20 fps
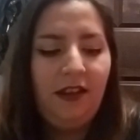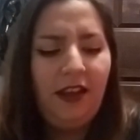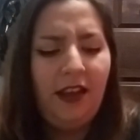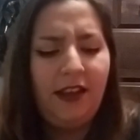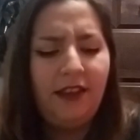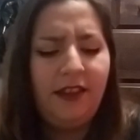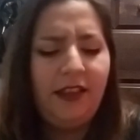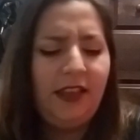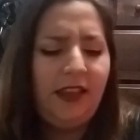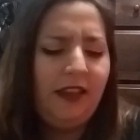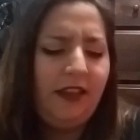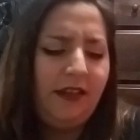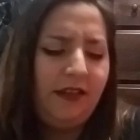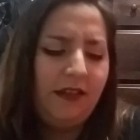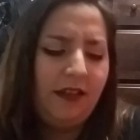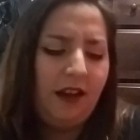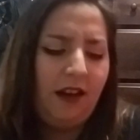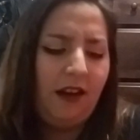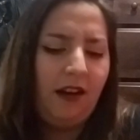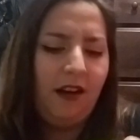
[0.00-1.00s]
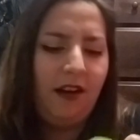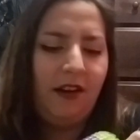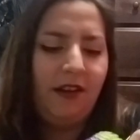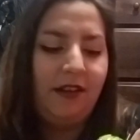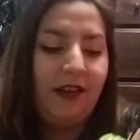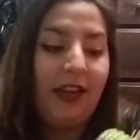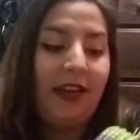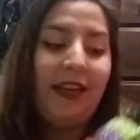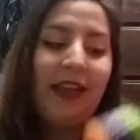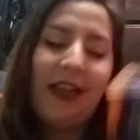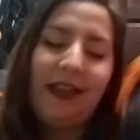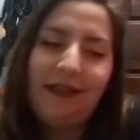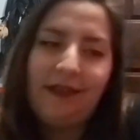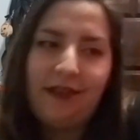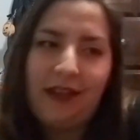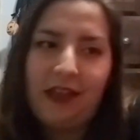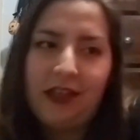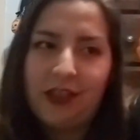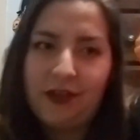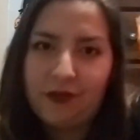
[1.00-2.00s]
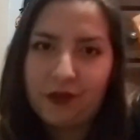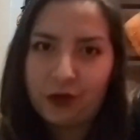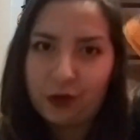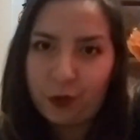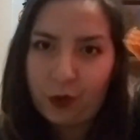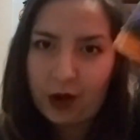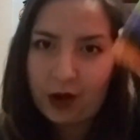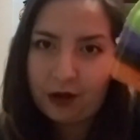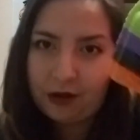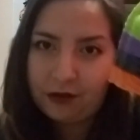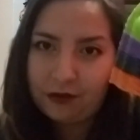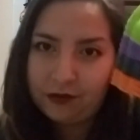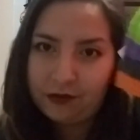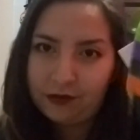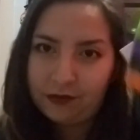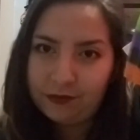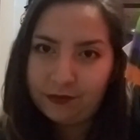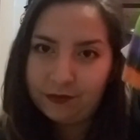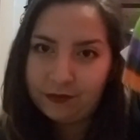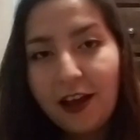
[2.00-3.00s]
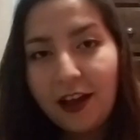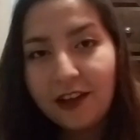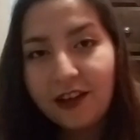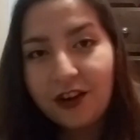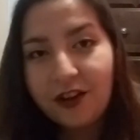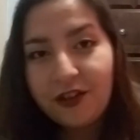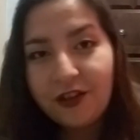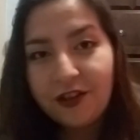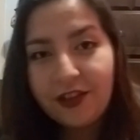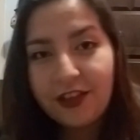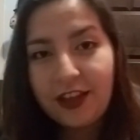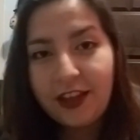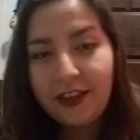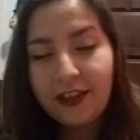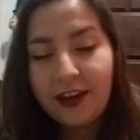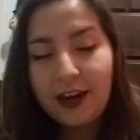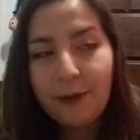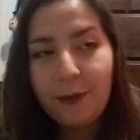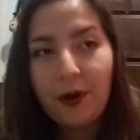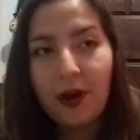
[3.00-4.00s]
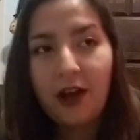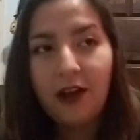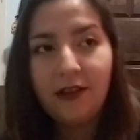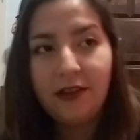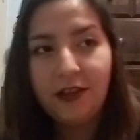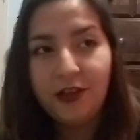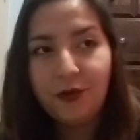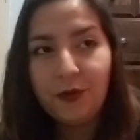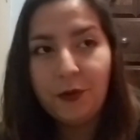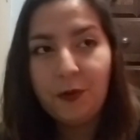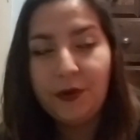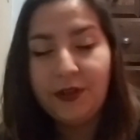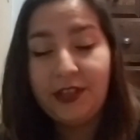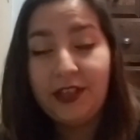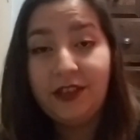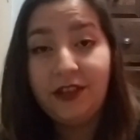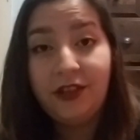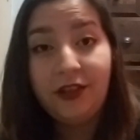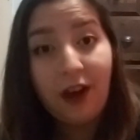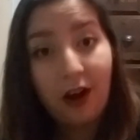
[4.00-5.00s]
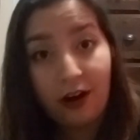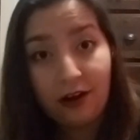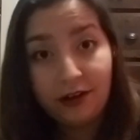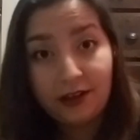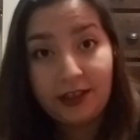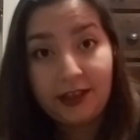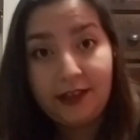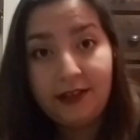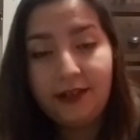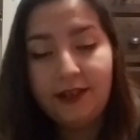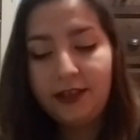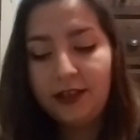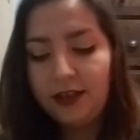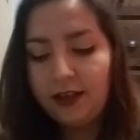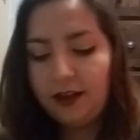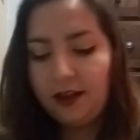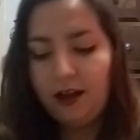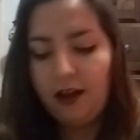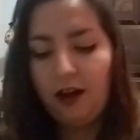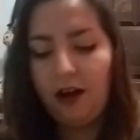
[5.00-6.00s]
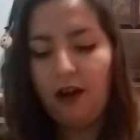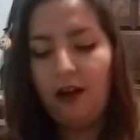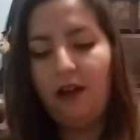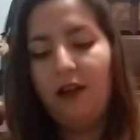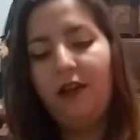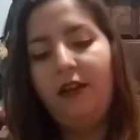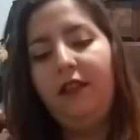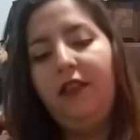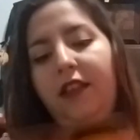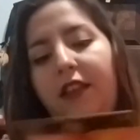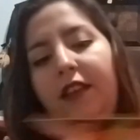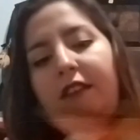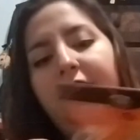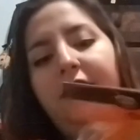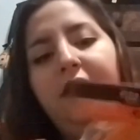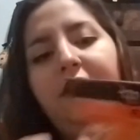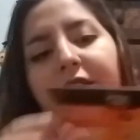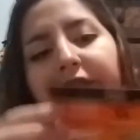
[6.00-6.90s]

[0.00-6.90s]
And these are 98 cents for 12. Another thing that I bought, this one was at Target, are these